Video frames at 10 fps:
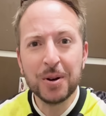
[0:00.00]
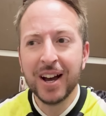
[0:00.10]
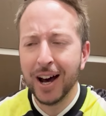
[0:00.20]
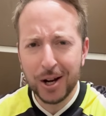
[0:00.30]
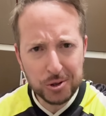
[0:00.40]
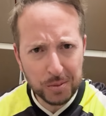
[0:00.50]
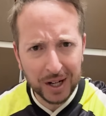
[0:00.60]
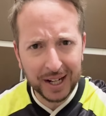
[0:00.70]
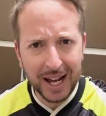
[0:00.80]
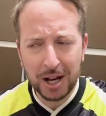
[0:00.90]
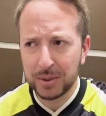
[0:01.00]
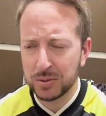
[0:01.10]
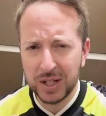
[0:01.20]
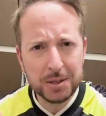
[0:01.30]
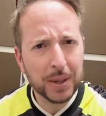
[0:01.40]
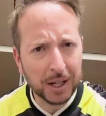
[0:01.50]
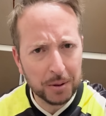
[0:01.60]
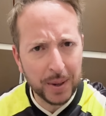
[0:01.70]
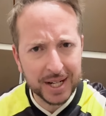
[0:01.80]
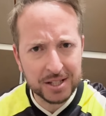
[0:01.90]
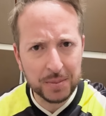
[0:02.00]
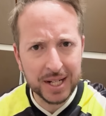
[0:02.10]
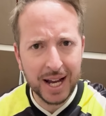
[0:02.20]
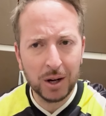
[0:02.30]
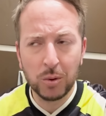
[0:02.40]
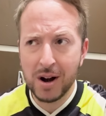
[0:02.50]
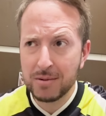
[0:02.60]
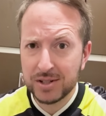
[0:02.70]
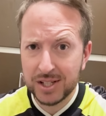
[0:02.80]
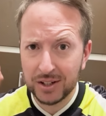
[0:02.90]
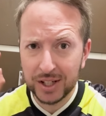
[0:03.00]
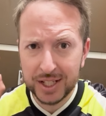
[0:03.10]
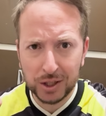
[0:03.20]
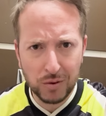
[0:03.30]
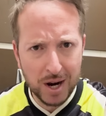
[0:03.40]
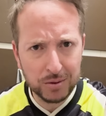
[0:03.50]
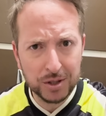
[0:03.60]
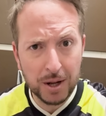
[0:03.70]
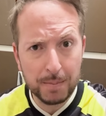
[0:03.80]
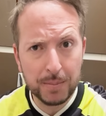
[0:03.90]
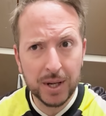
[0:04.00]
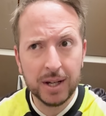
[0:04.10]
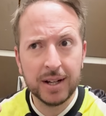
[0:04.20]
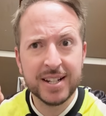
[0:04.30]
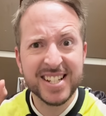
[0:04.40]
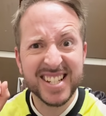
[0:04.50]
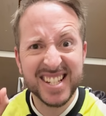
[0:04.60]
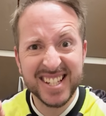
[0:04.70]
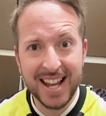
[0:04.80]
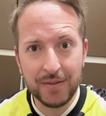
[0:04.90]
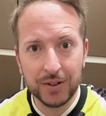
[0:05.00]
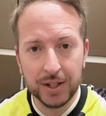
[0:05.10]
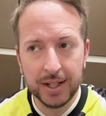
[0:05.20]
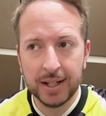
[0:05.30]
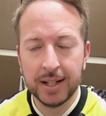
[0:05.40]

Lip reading: 100 mile an hour, because we need to pick up the pace a bit now. We're outside ground number 7.